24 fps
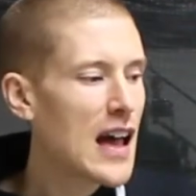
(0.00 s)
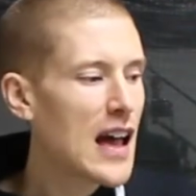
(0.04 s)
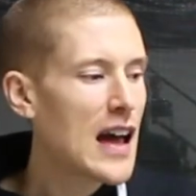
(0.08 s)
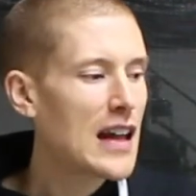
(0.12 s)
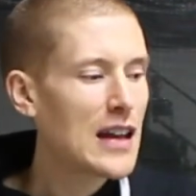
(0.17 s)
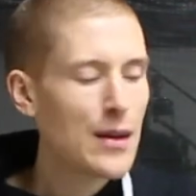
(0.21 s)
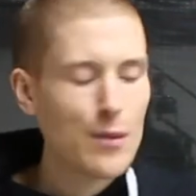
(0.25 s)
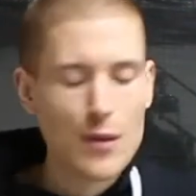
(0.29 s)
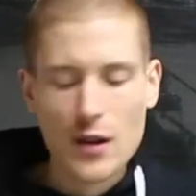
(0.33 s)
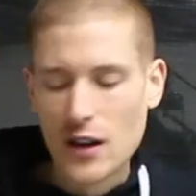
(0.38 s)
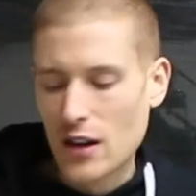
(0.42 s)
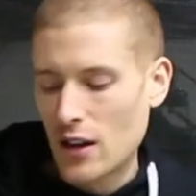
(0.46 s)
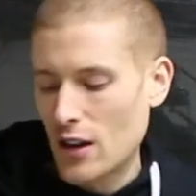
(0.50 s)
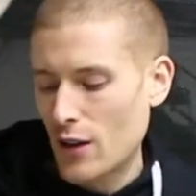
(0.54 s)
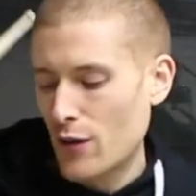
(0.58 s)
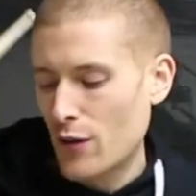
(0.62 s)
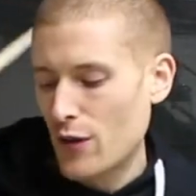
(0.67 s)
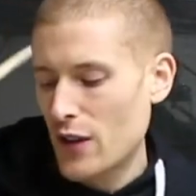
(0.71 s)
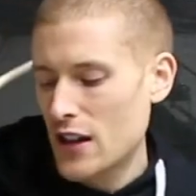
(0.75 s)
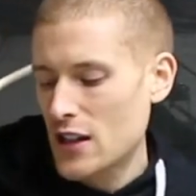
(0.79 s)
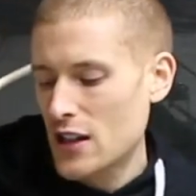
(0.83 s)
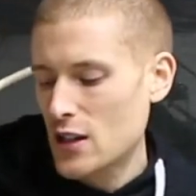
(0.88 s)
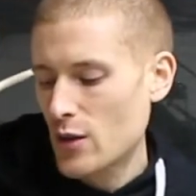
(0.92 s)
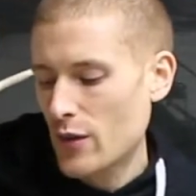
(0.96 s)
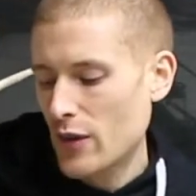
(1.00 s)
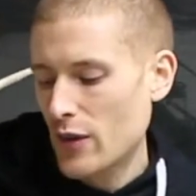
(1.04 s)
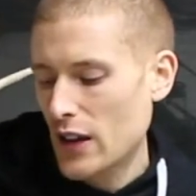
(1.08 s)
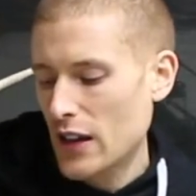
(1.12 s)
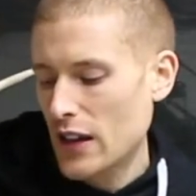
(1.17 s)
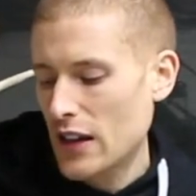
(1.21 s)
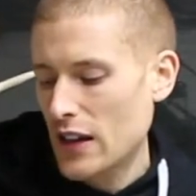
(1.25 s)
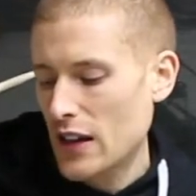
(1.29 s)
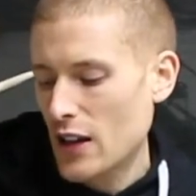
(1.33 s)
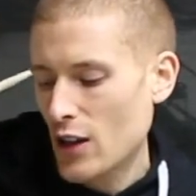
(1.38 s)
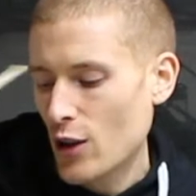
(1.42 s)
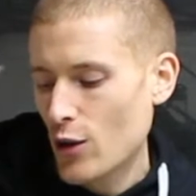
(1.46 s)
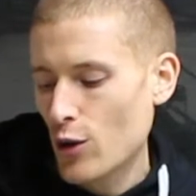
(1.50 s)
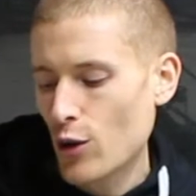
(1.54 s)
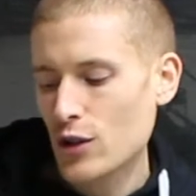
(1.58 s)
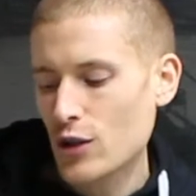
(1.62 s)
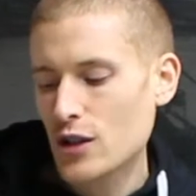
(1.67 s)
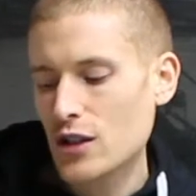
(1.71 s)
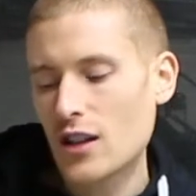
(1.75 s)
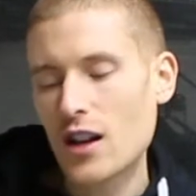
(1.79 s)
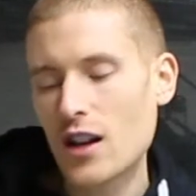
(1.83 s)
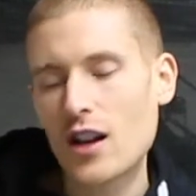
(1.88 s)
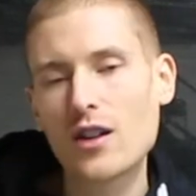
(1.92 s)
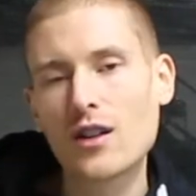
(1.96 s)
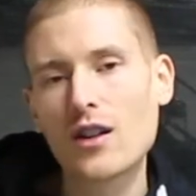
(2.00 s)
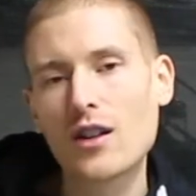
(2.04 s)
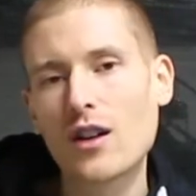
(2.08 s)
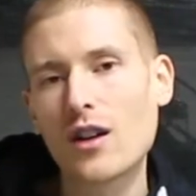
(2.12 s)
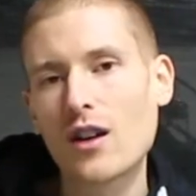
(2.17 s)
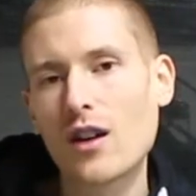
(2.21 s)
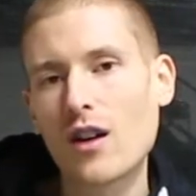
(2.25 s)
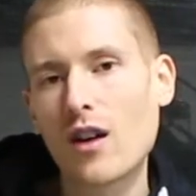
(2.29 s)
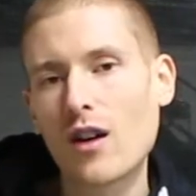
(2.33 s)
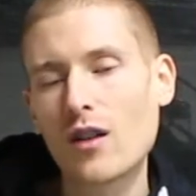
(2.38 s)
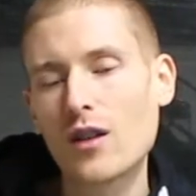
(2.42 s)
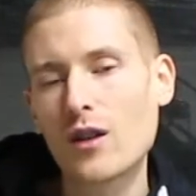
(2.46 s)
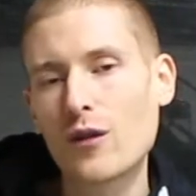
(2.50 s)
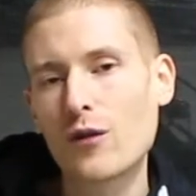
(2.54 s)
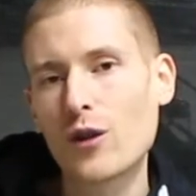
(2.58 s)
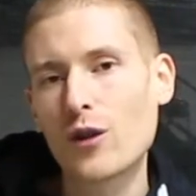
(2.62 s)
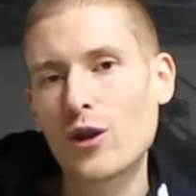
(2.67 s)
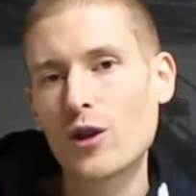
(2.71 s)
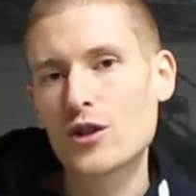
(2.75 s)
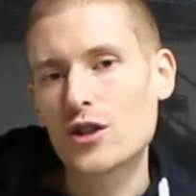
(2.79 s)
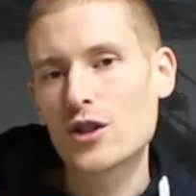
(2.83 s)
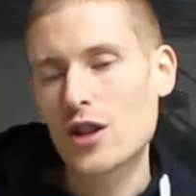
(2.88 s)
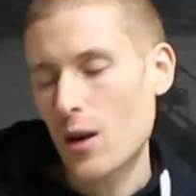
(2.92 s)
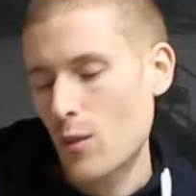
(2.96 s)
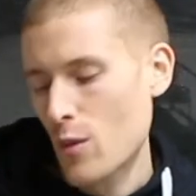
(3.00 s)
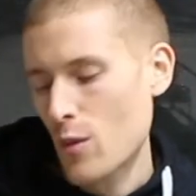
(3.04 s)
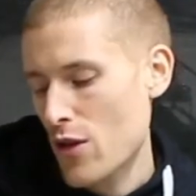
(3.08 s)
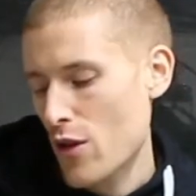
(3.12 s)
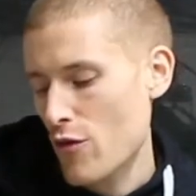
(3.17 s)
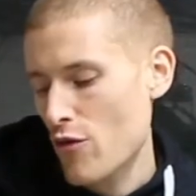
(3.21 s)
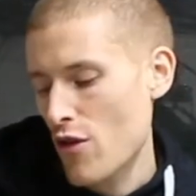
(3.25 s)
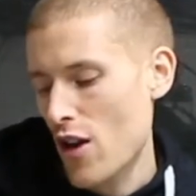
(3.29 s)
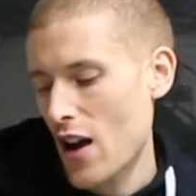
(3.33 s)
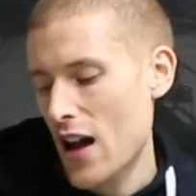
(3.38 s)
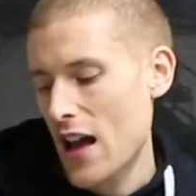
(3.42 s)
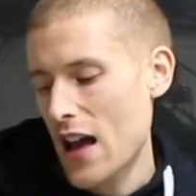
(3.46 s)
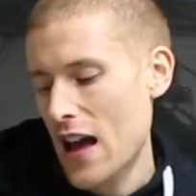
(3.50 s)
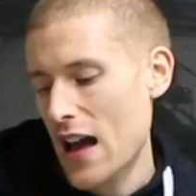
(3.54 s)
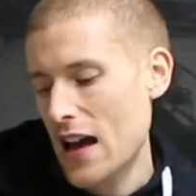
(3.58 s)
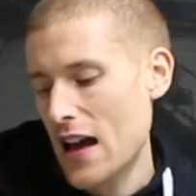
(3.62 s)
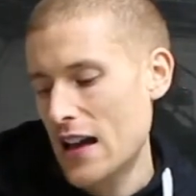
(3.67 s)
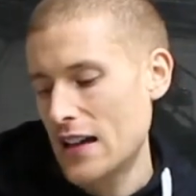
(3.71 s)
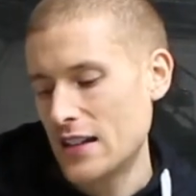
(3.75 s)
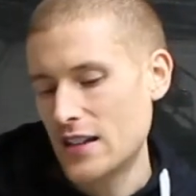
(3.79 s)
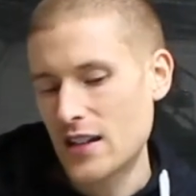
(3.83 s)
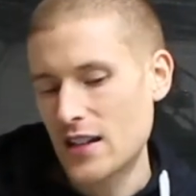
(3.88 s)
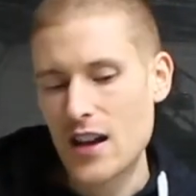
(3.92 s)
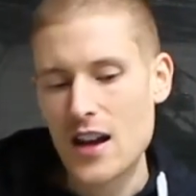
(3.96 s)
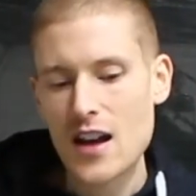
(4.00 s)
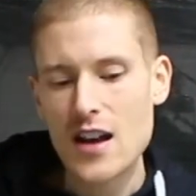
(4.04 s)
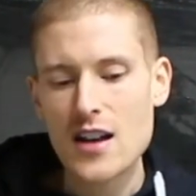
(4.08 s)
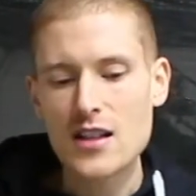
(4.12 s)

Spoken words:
And then we're going to finish with a quarter note on the floor tom with the right hand.